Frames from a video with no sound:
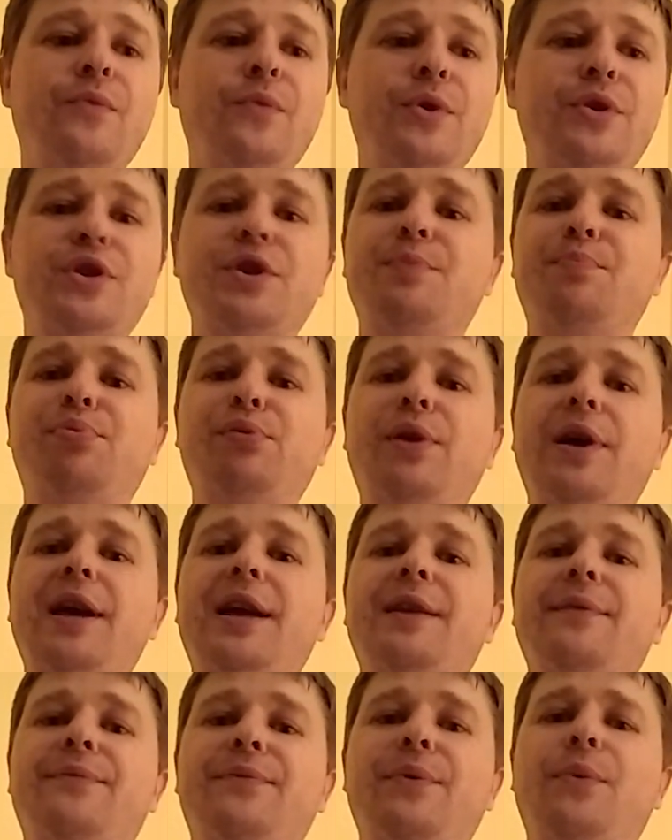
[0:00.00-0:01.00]
we're just
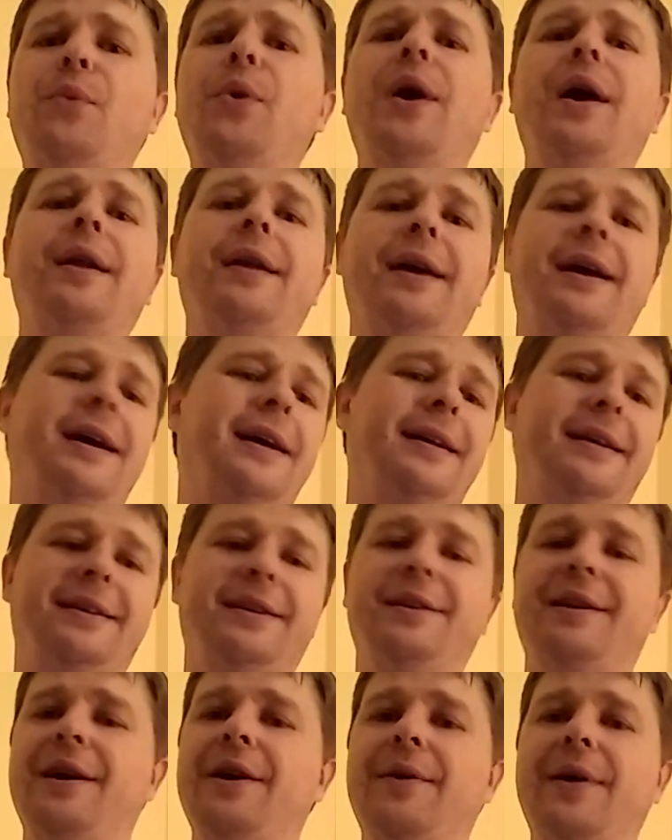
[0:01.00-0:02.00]
playing football. I
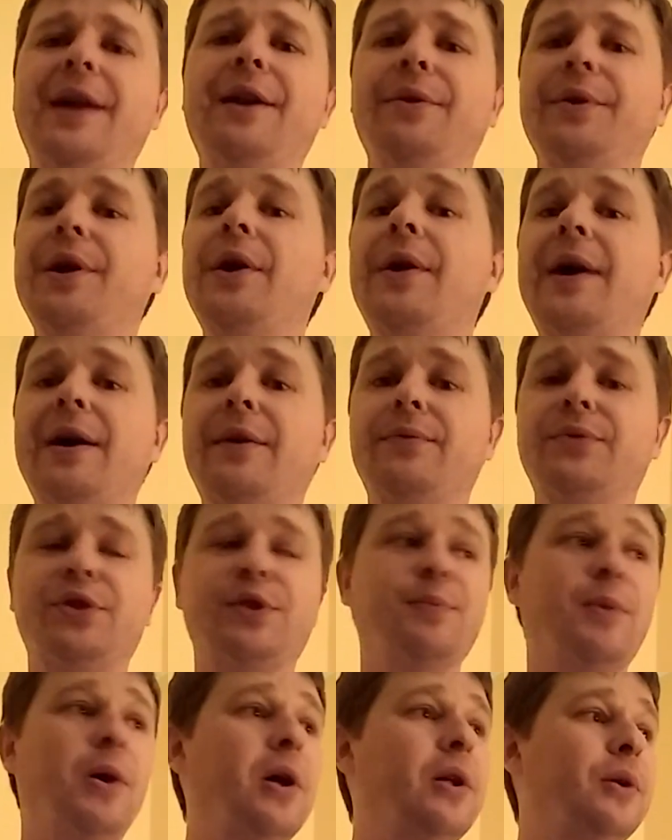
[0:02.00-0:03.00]
don't know how
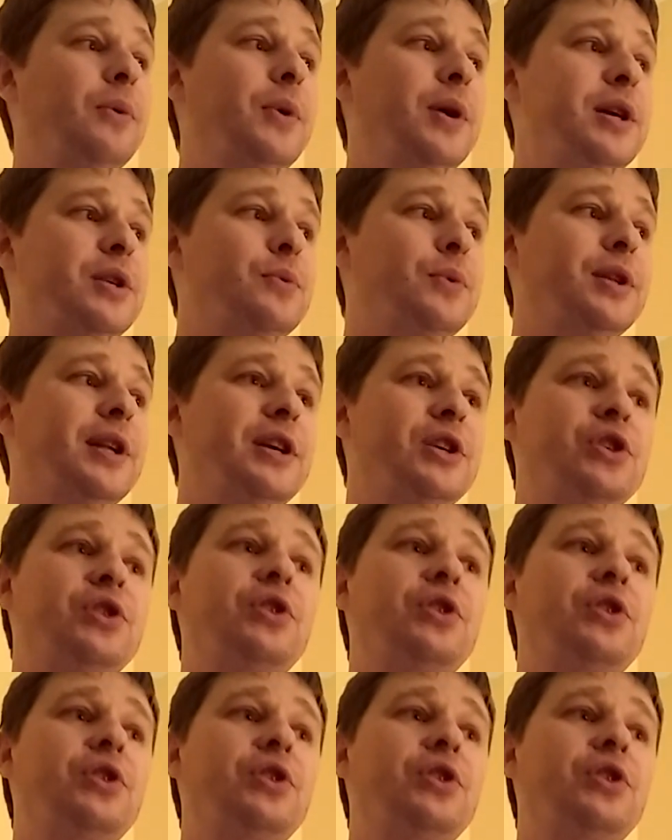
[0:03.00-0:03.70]
small it was when they